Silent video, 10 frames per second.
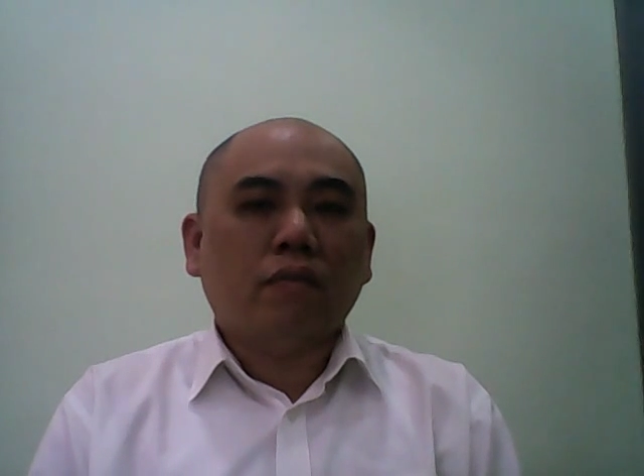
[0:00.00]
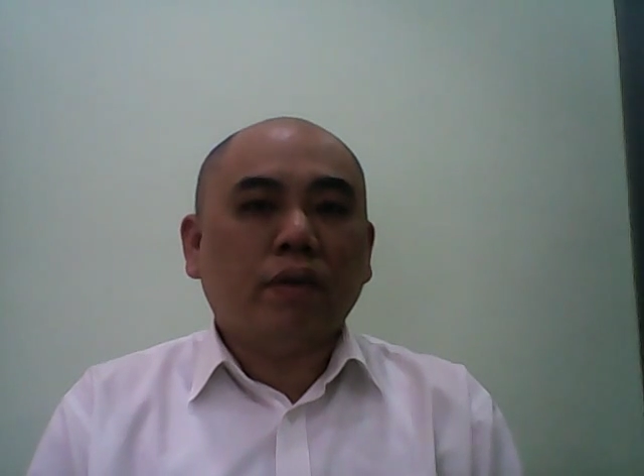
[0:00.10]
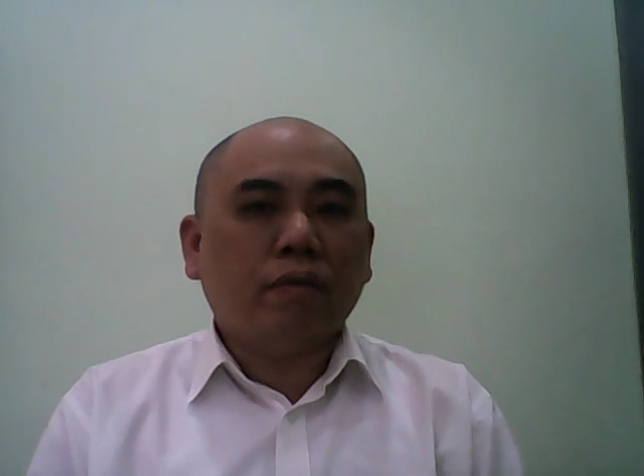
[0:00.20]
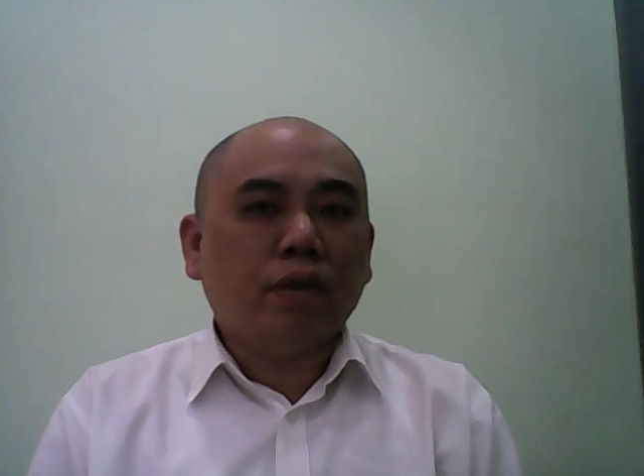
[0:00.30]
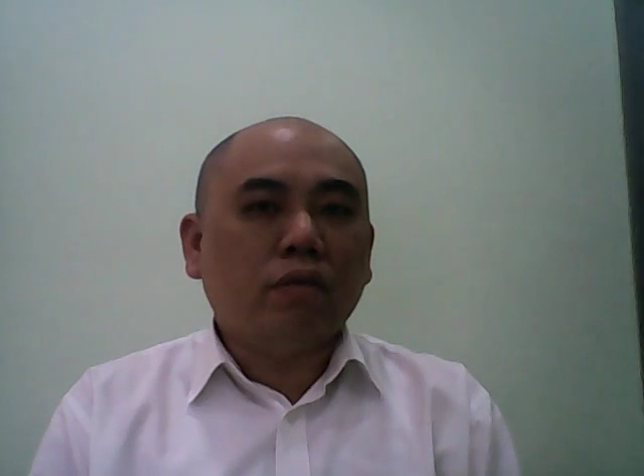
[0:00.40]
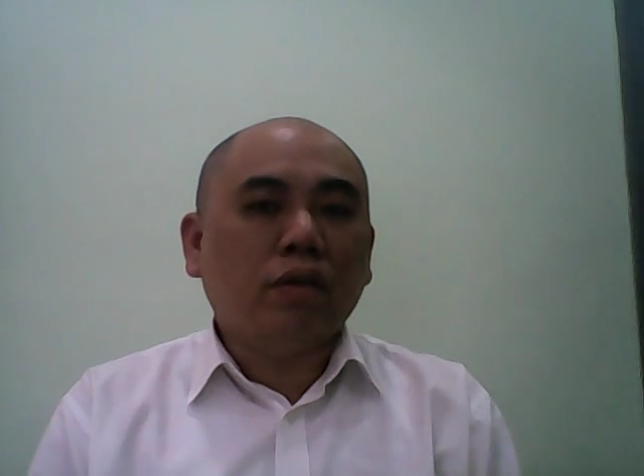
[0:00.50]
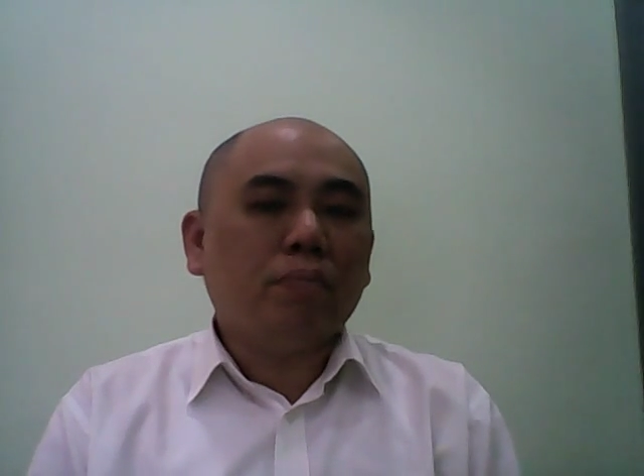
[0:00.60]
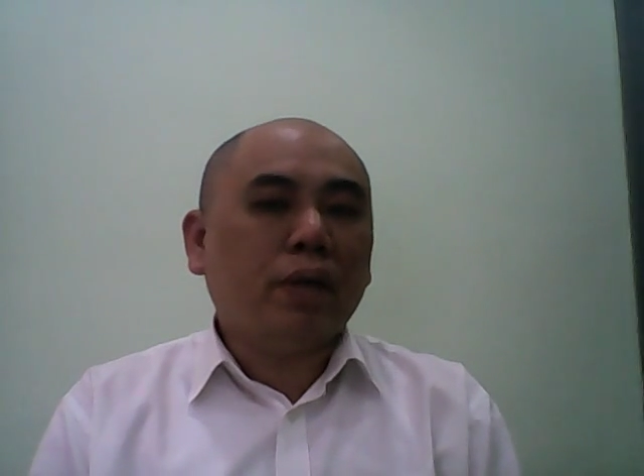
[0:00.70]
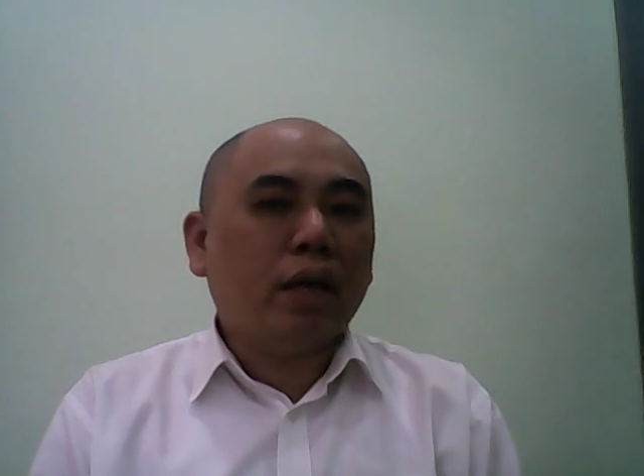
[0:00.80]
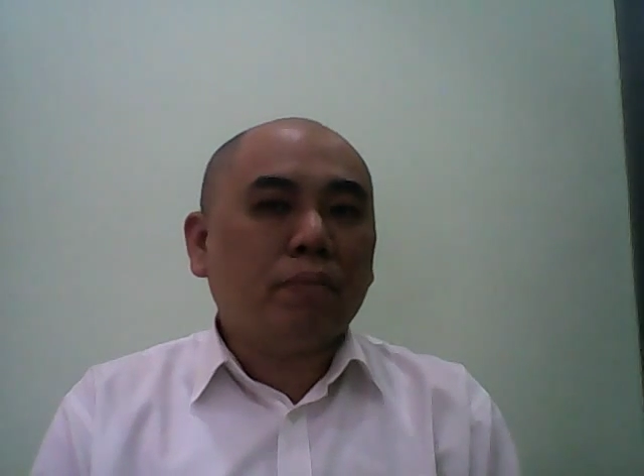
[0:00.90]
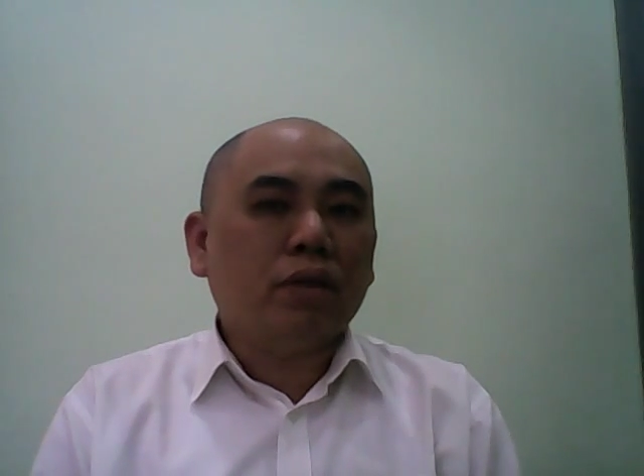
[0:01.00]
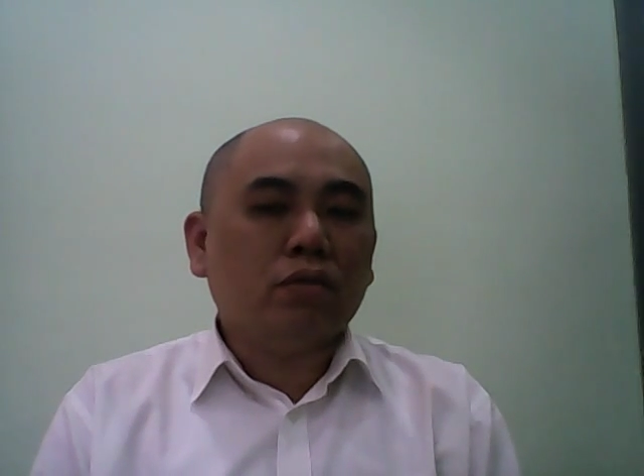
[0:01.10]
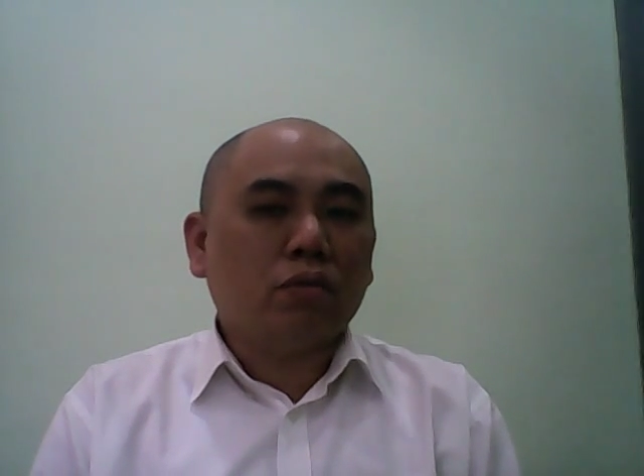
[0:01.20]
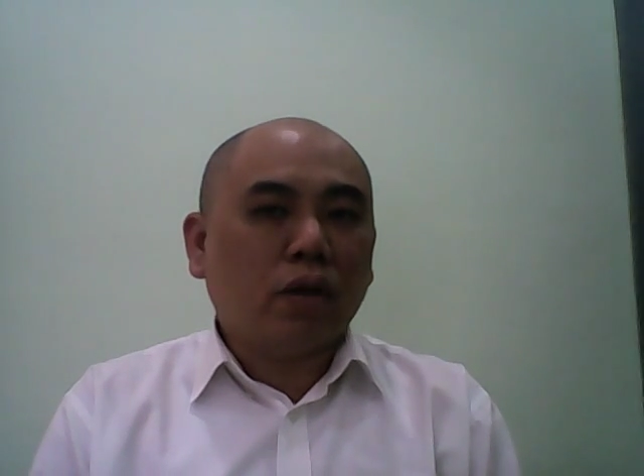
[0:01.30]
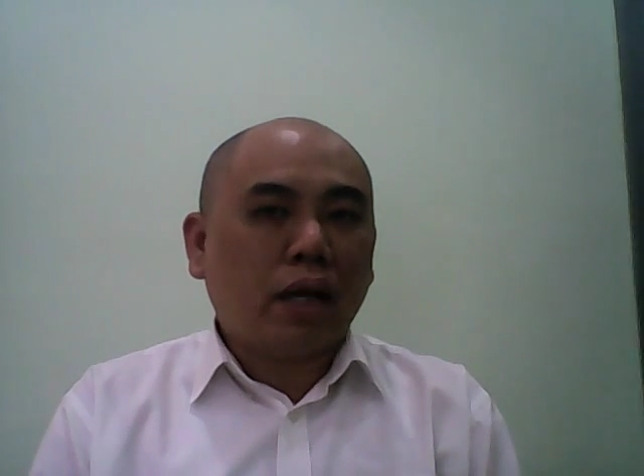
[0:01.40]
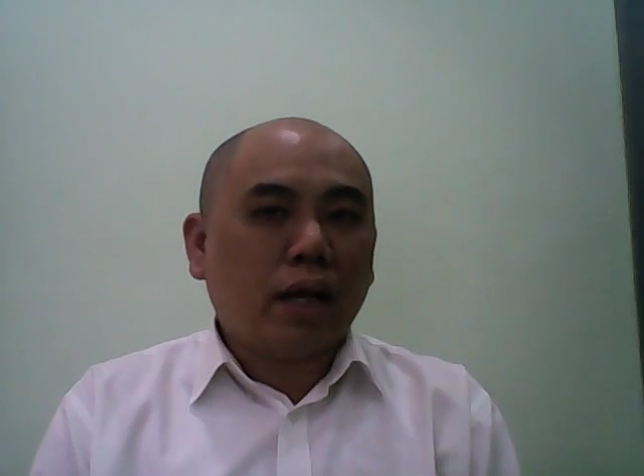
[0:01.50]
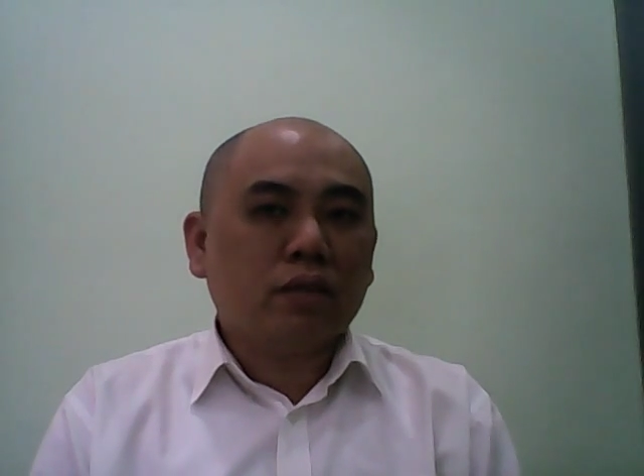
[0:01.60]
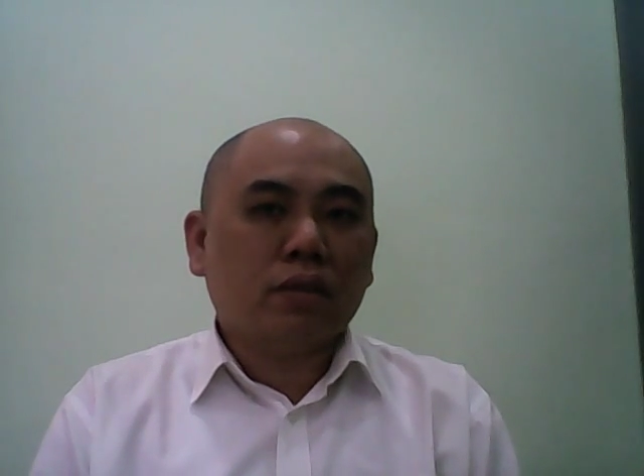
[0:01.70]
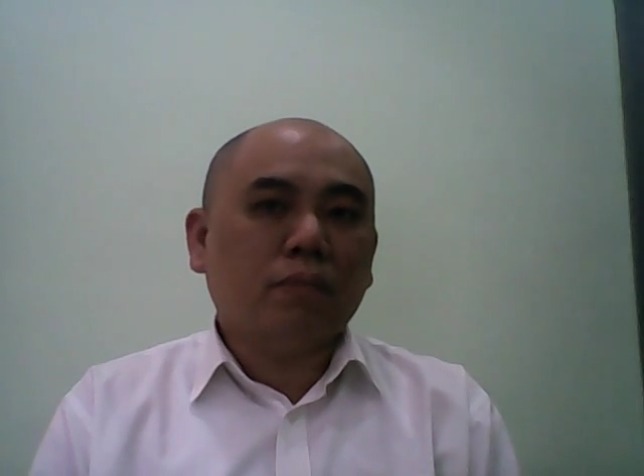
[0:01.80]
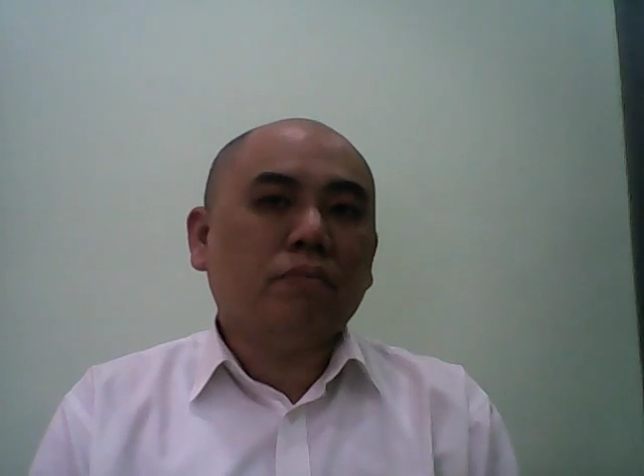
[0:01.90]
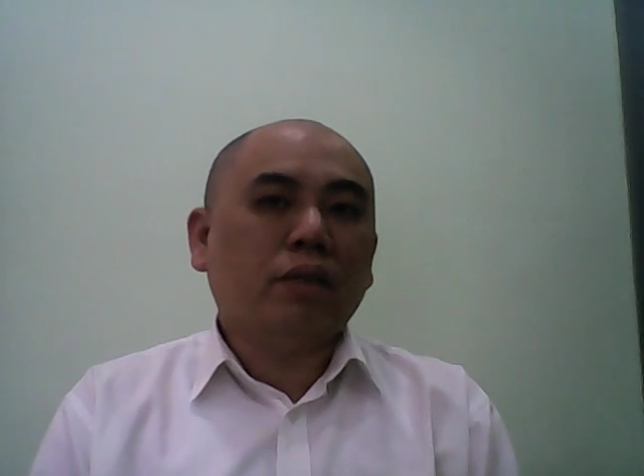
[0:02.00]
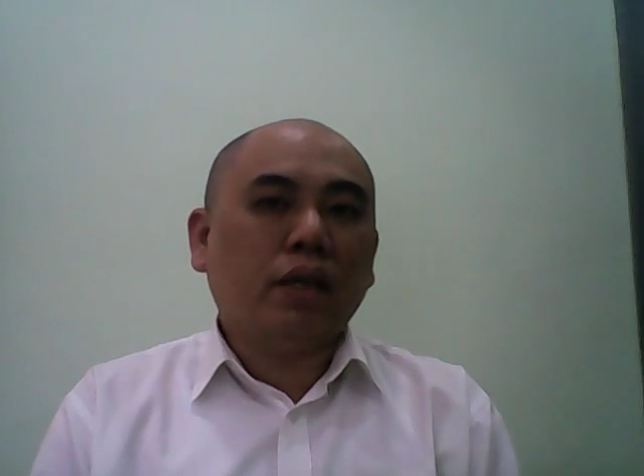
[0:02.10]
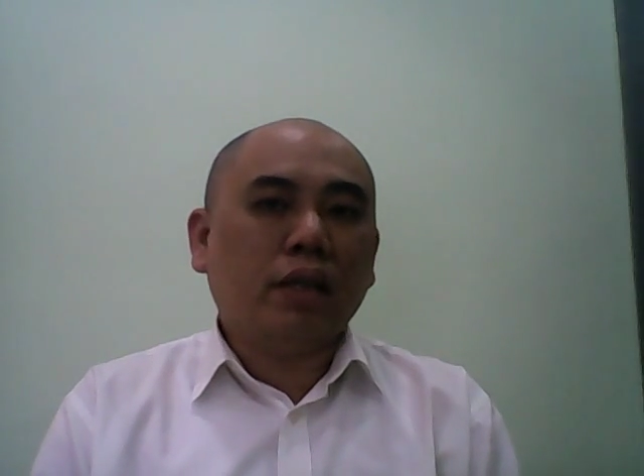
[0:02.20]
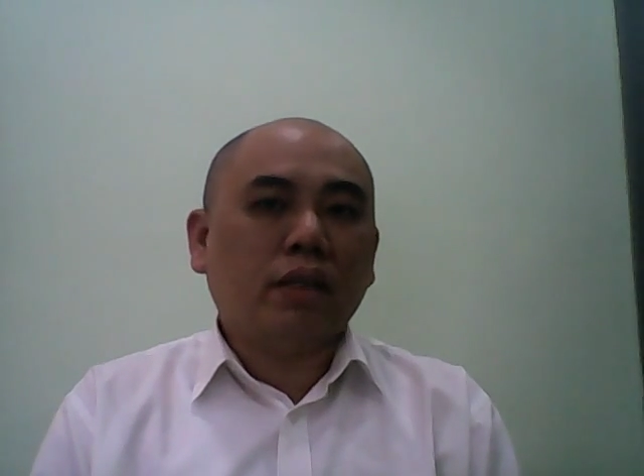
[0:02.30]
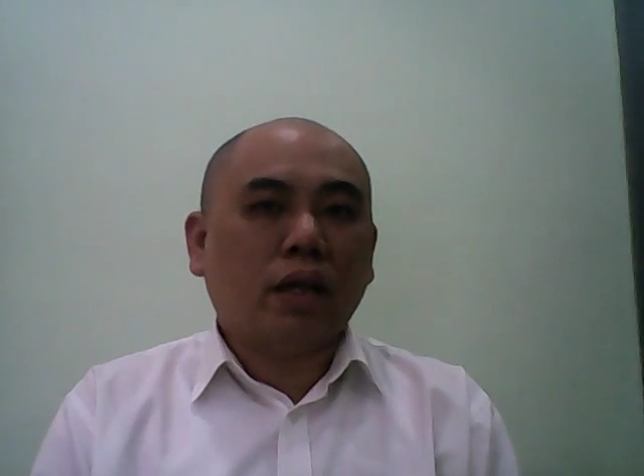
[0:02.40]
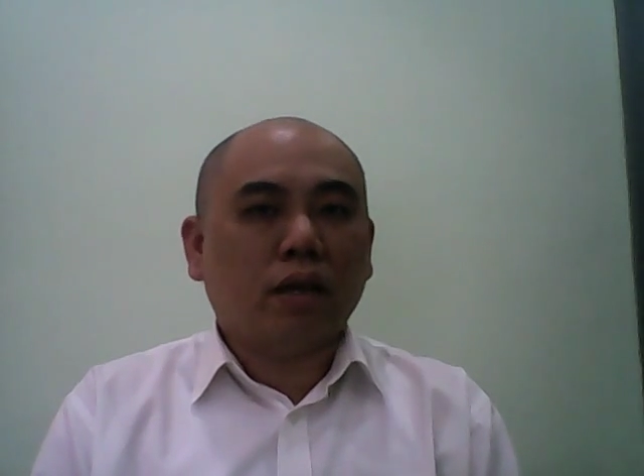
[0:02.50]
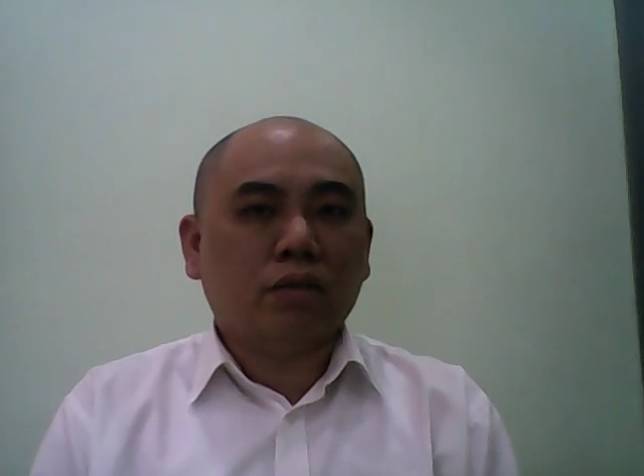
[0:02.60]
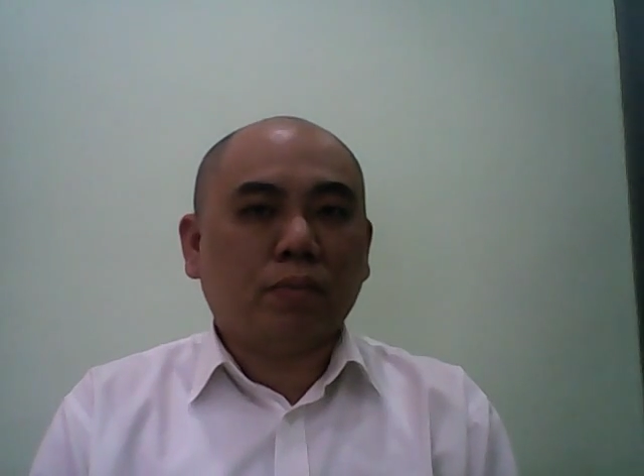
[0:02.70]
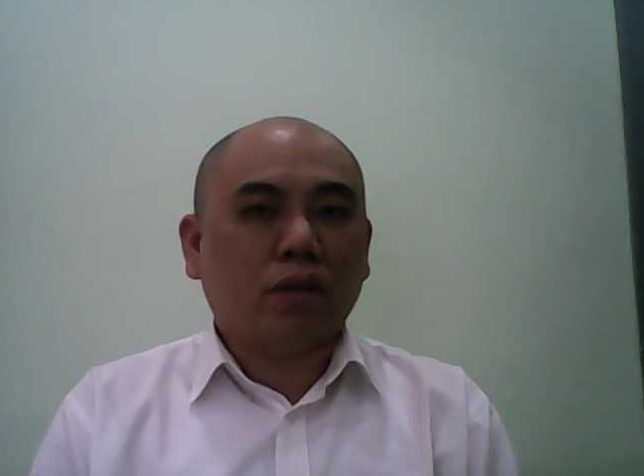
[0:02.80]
we will not be able to ask them in the House